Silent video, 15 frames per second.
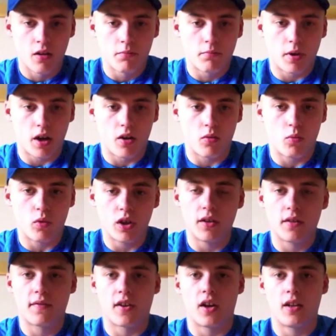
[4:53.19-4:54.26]
But what
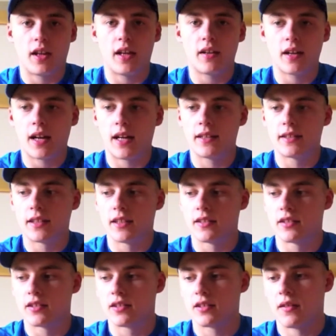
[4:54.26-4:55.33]
you've got to learn, guys,
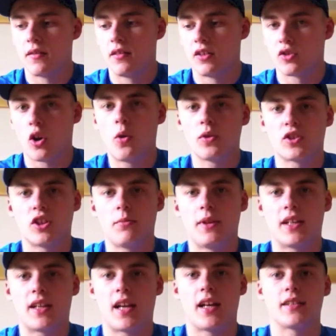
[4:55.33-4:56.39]
is there's always going to be
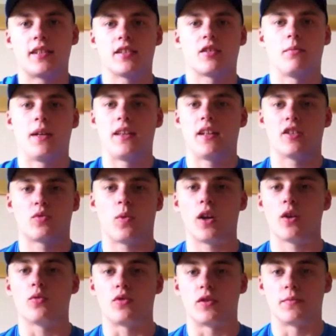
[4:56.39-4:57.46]
criticism in this
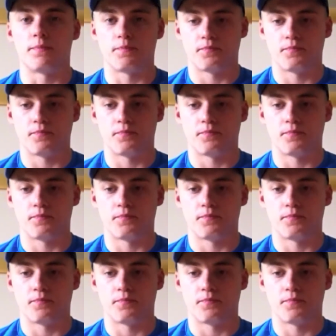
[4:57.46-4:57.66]
world,